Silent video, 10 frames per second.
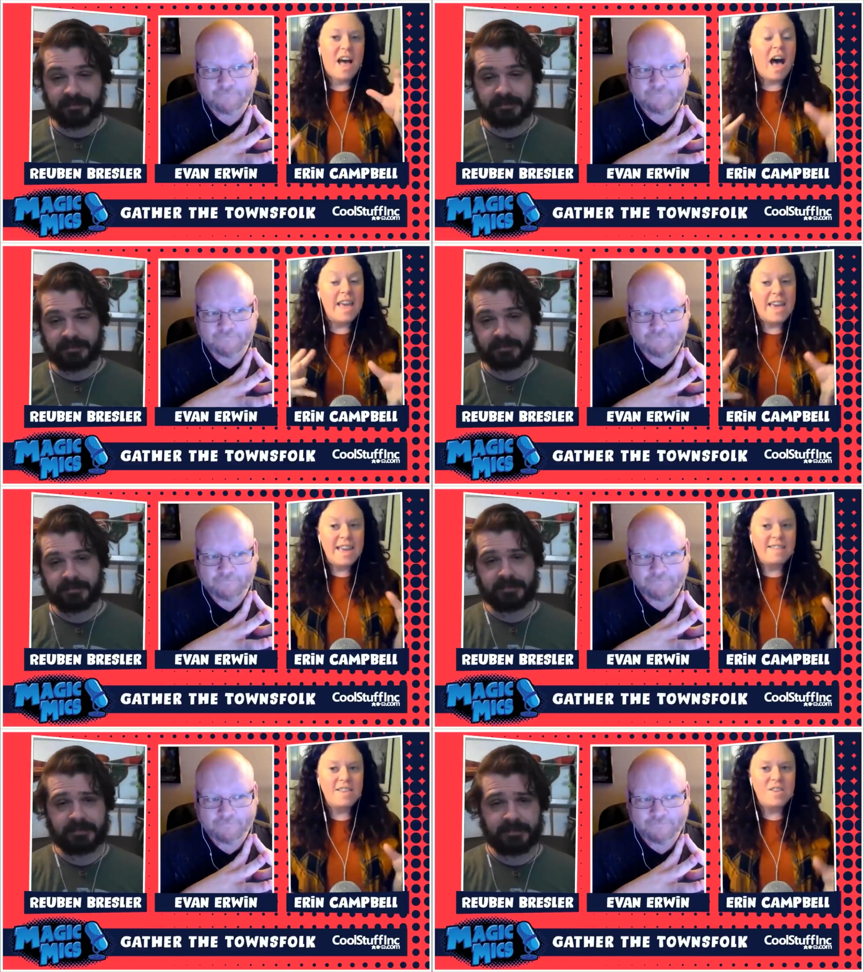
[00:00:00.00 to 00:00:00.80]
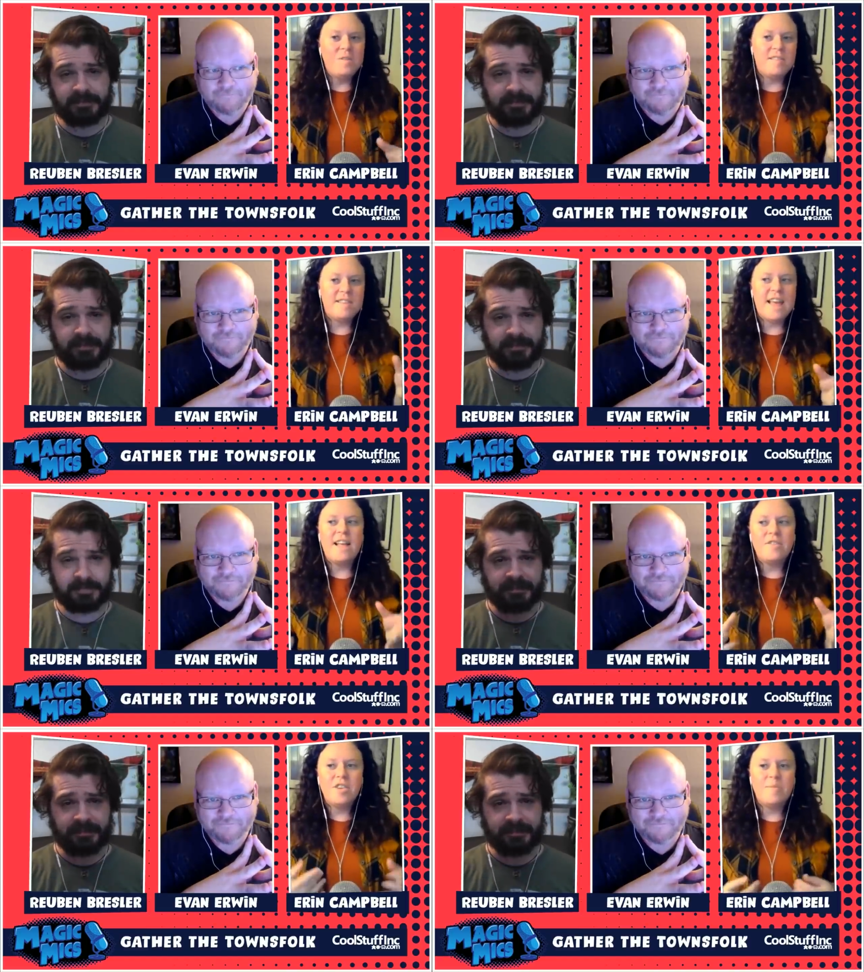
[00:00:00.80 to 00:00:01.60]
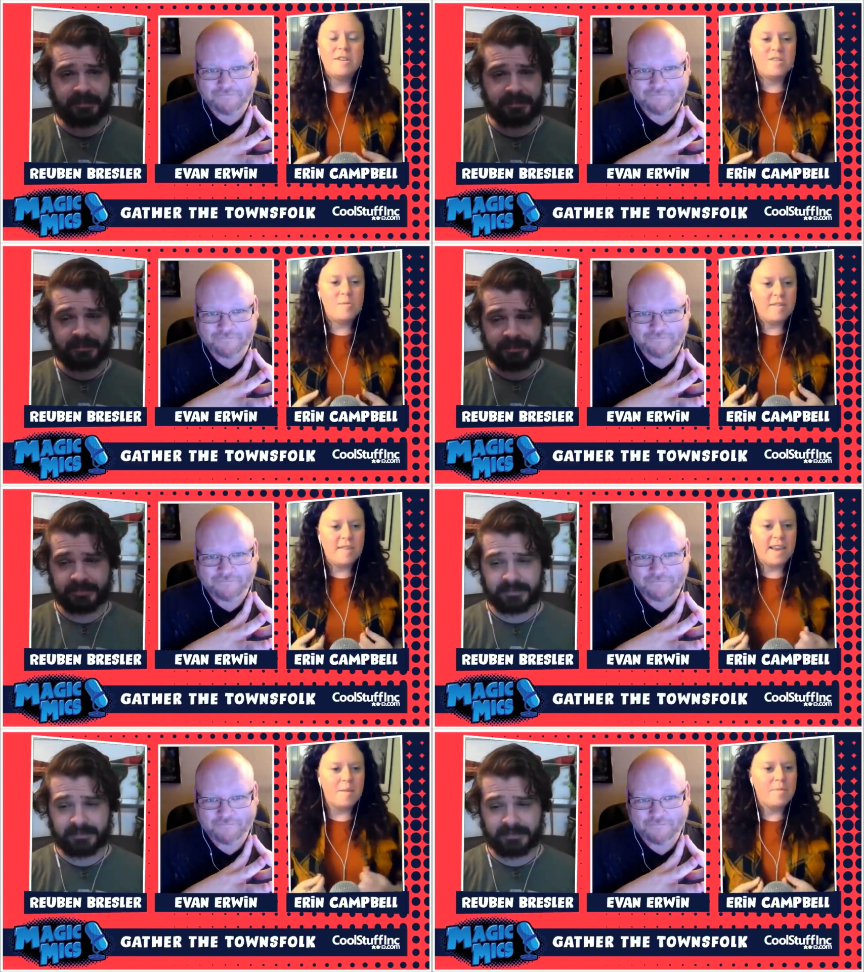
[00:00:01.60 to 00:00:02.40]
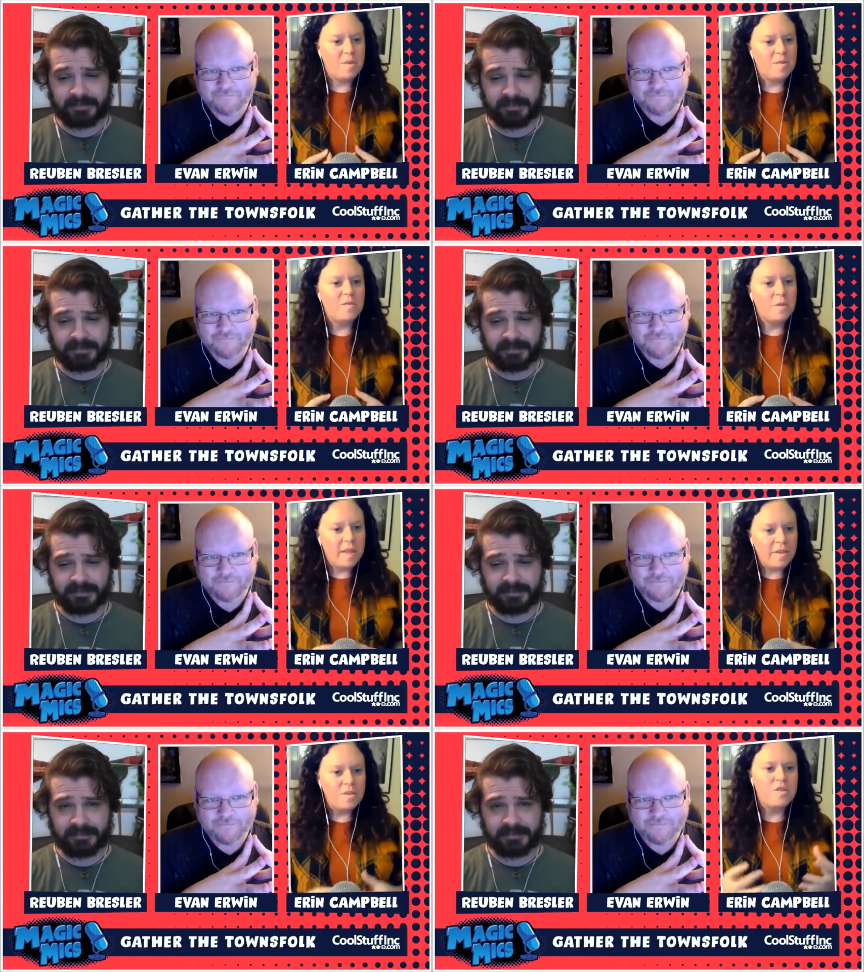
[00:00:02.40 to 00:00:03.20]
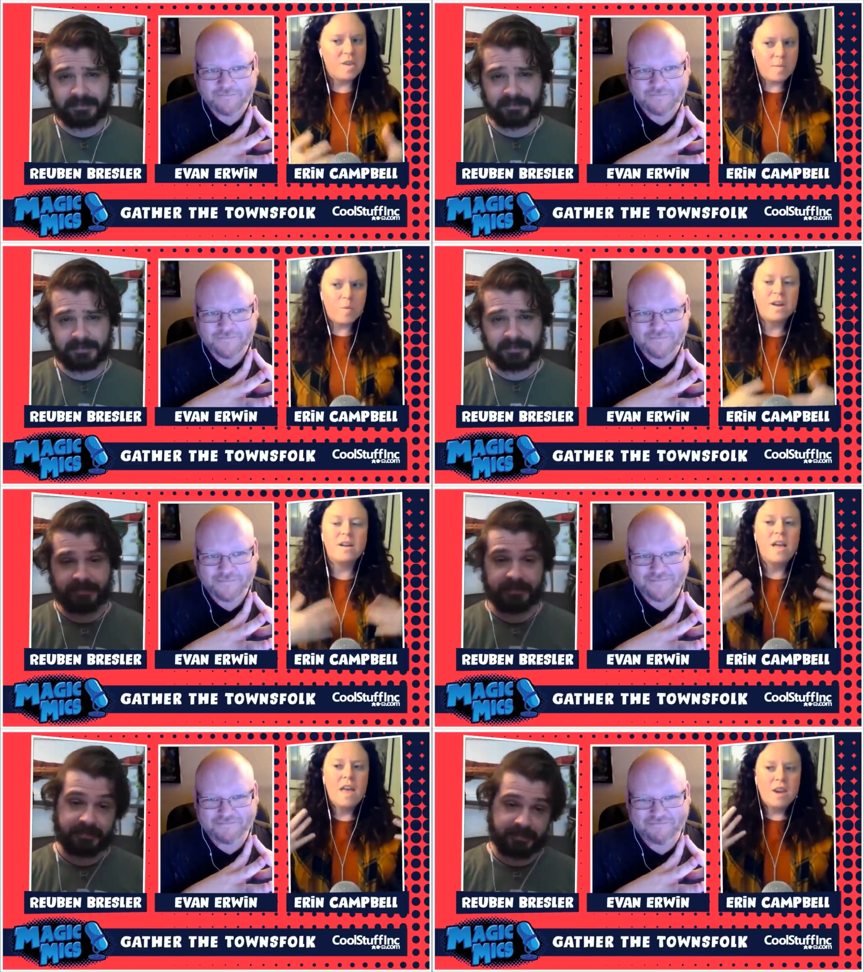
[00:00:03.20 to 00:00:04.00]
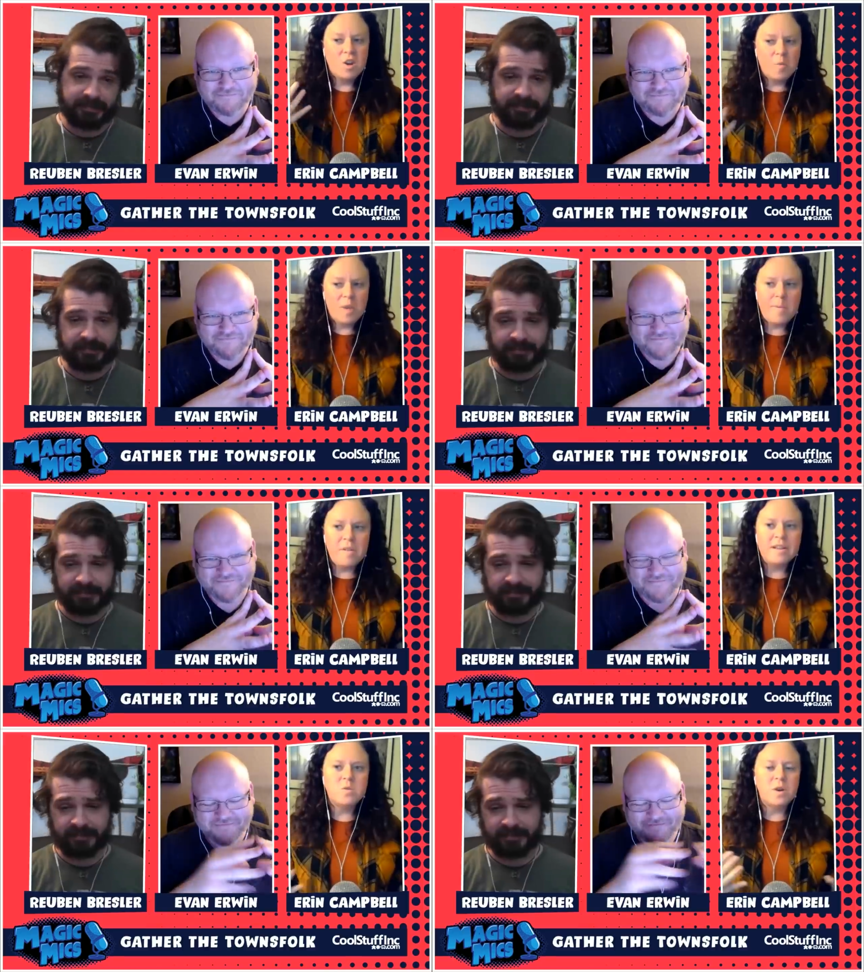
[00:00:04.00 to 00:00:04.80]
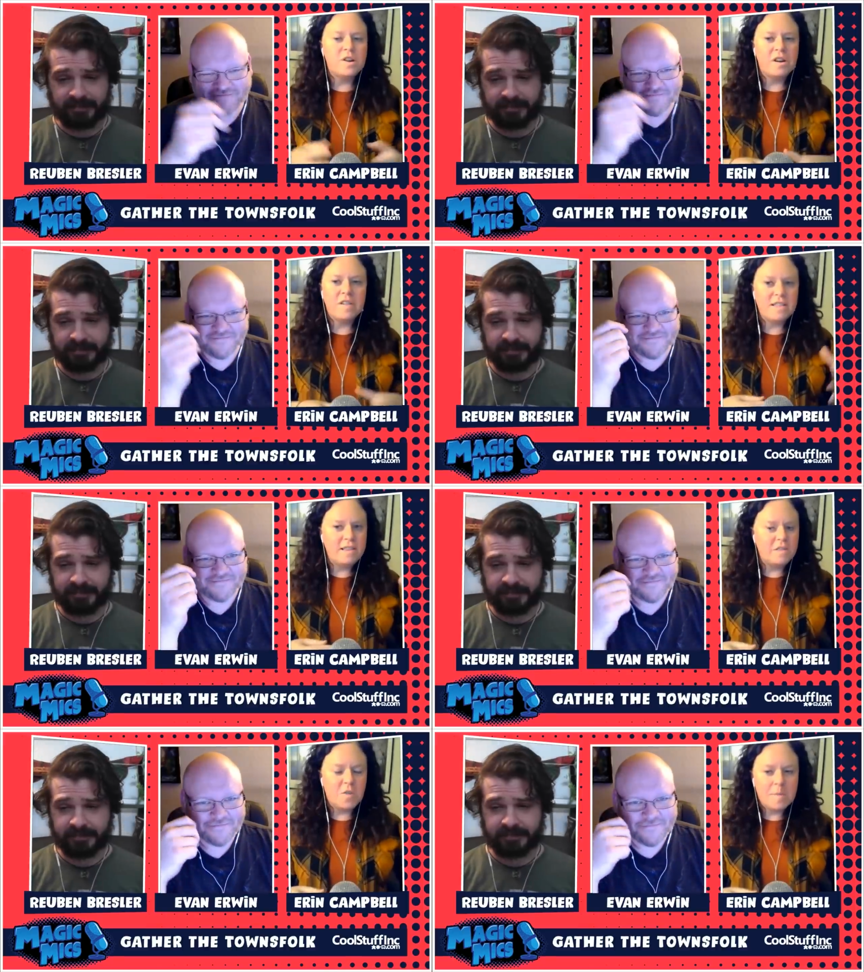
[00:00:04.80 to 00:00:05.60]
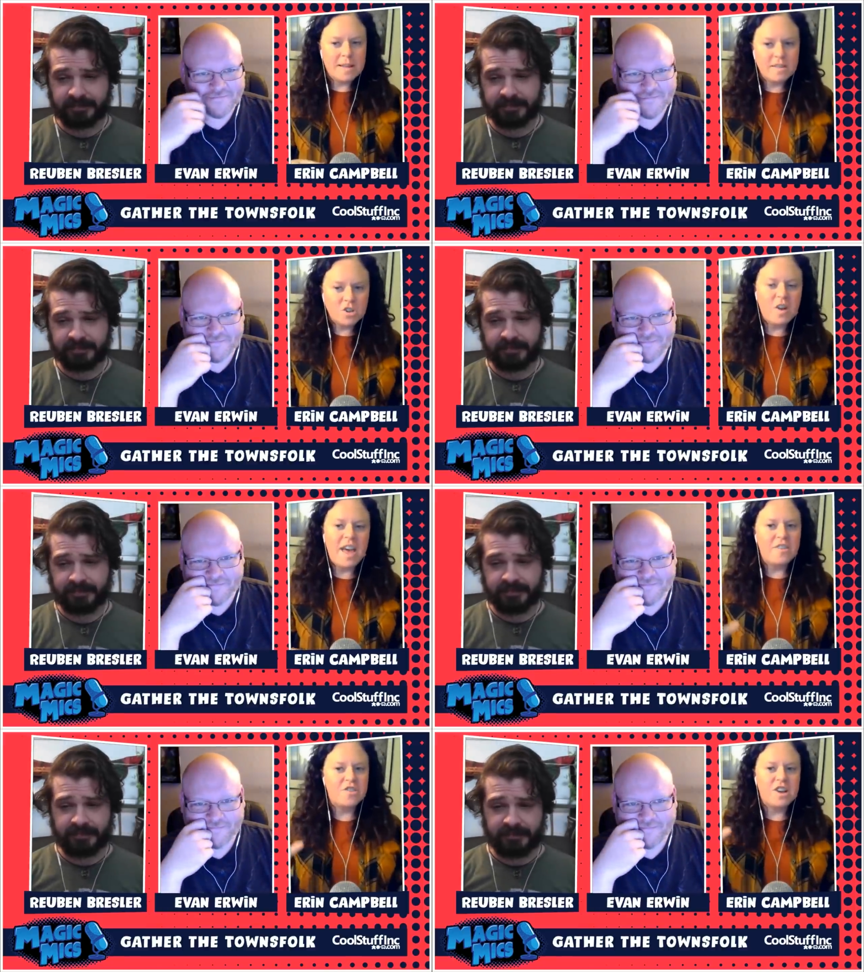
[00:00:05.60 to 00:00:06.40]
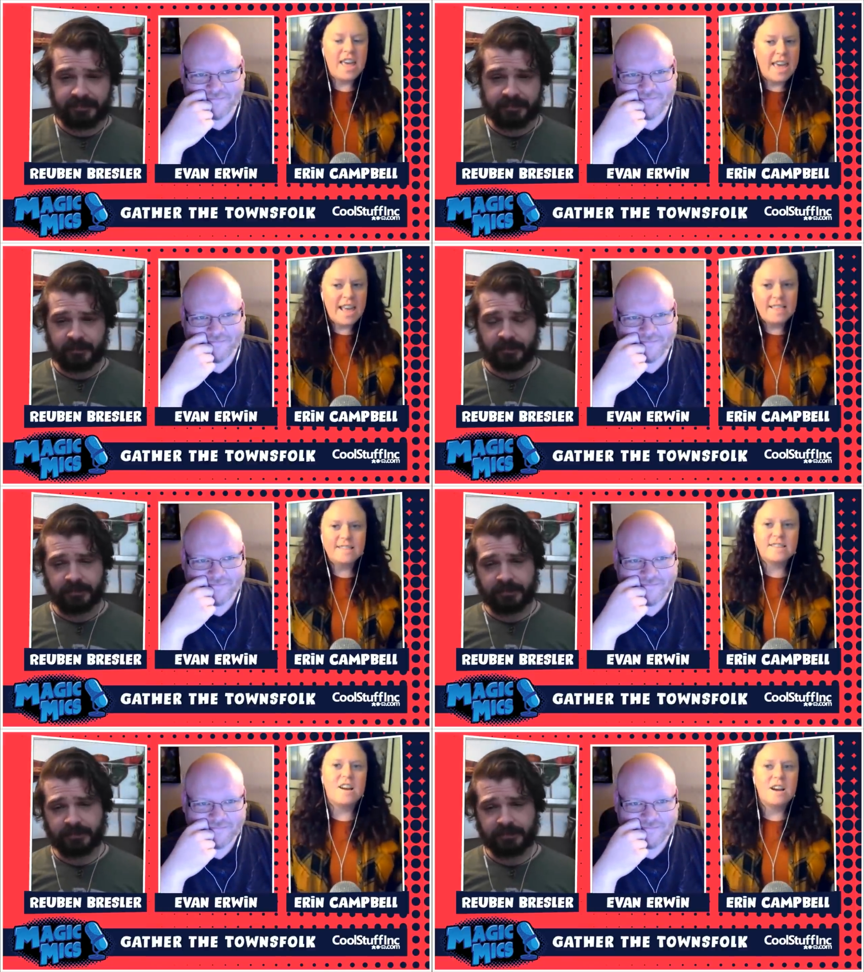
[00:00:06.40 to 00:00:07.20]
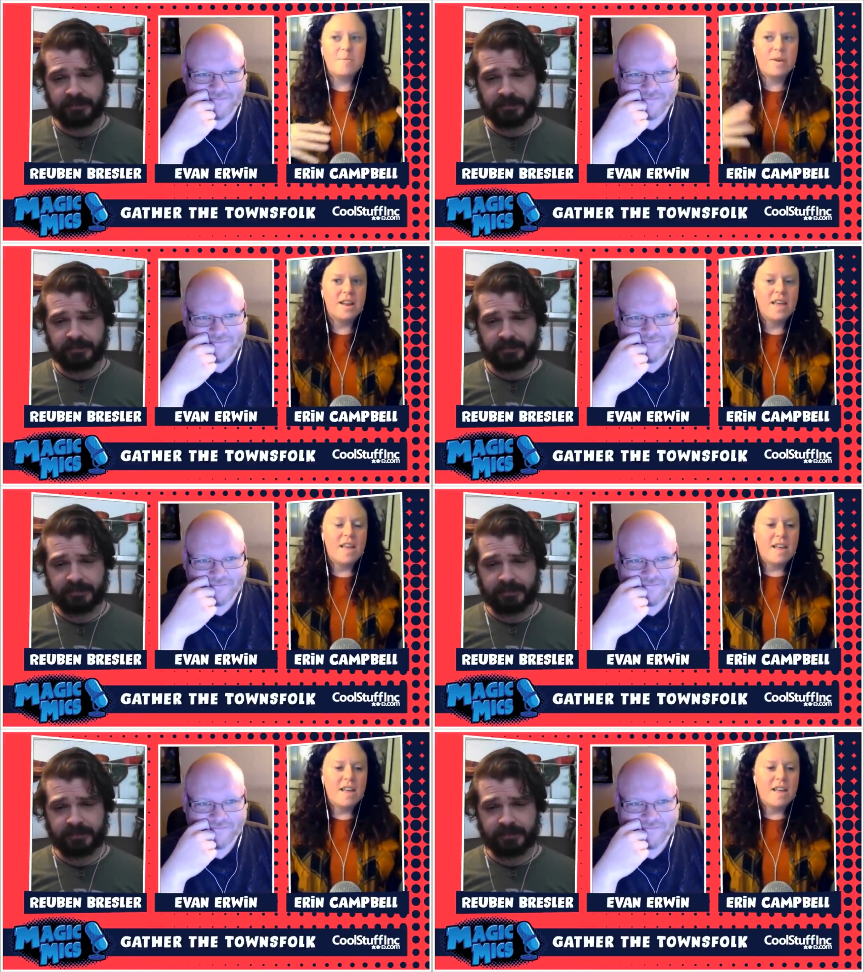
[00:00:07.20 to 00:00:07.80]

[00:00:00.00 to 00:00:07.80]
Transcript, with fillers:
Speaker 1: I hate to use this analogy, but it's almost like an abusive relationship where, you know, people on Twitter are like, these formats are trash and I hate this card, but